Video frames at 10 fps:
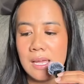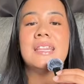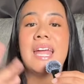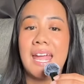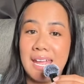At
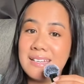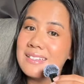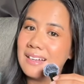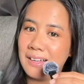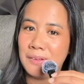the
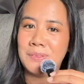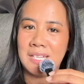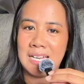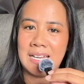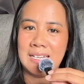end of the
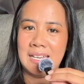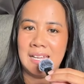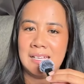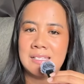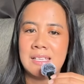90
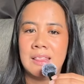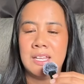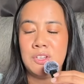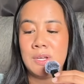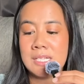days,
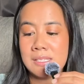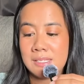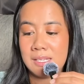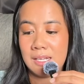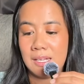then you can
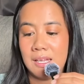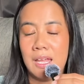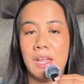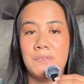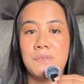see
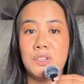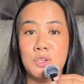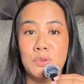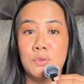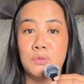if
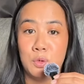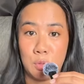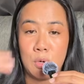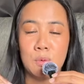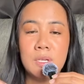you've
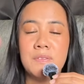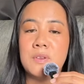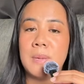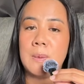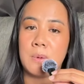grown, if you
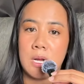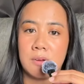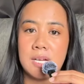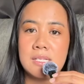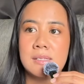made
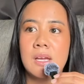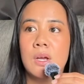progress,